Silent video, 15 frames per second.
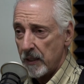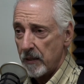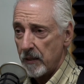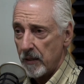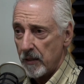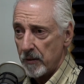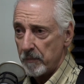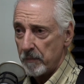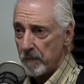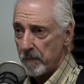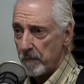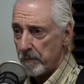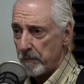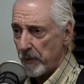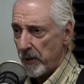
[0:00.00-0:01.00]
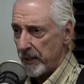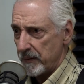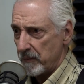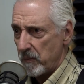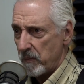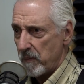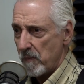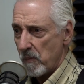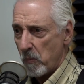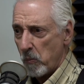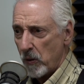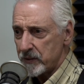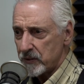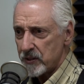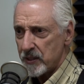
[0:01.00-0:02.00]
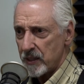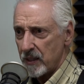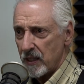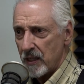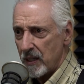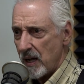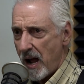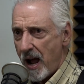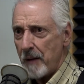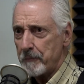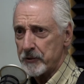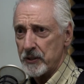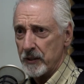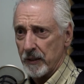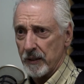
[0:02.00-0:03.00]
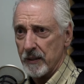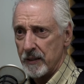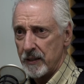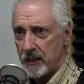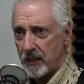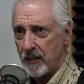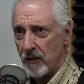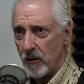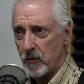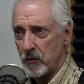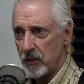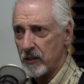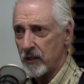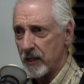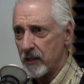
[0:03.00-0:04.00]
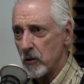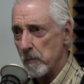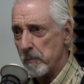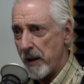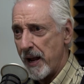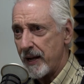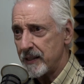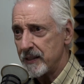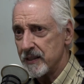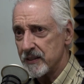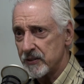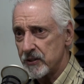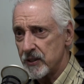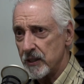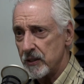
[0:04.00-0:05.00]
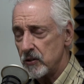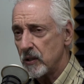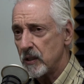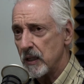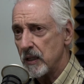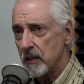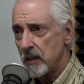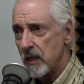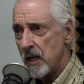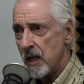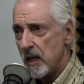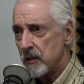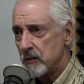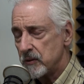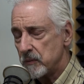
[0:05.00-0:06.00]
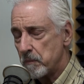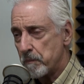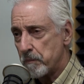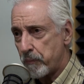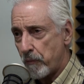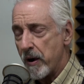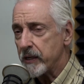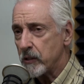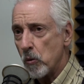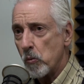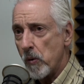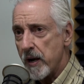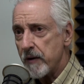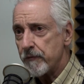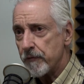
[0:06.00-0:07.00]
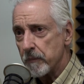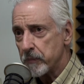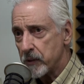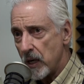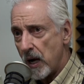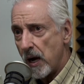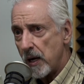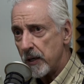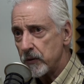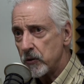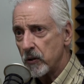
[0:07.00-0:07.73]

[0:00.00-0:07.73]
Uh, hmm. But what's the option? Hmm. You know, you're going to go back into sin. You're going to break away from God.